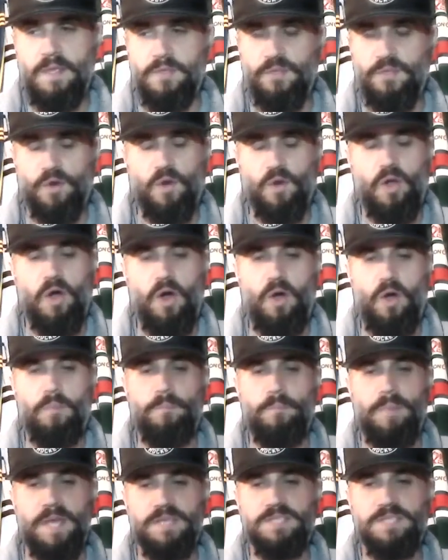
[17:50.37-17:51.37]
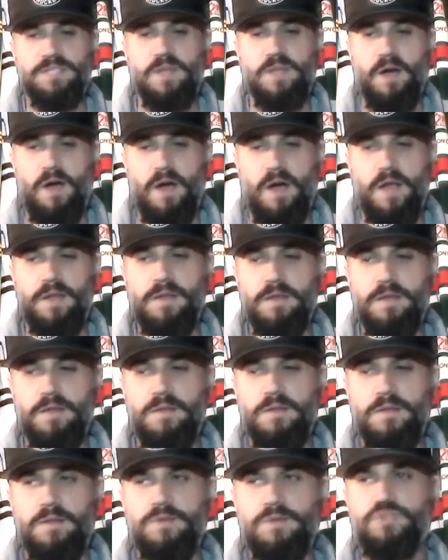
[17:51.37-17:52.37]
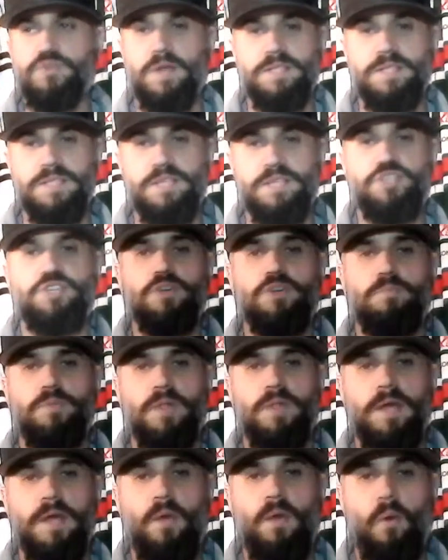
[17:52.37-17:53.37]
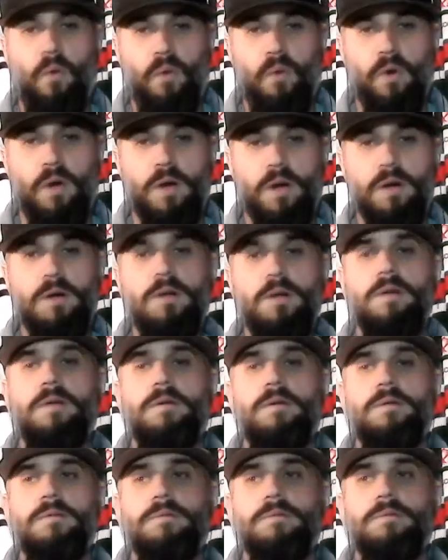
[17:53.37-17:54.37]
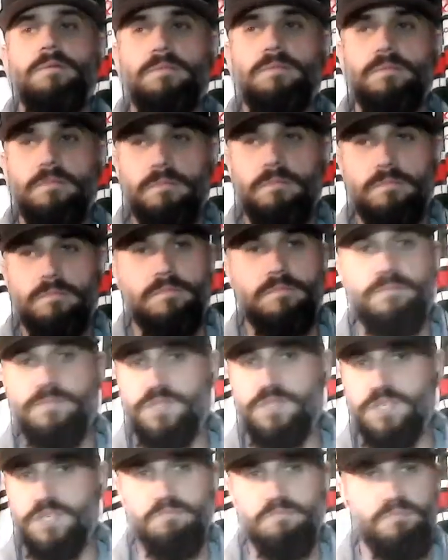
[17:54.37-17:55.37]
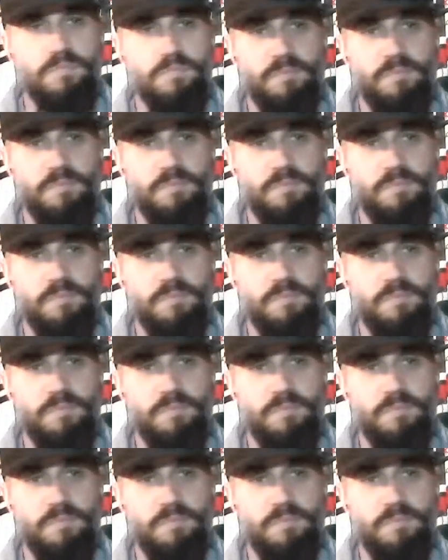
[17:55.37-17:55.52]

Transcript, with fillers: they're all based on transitional play or just in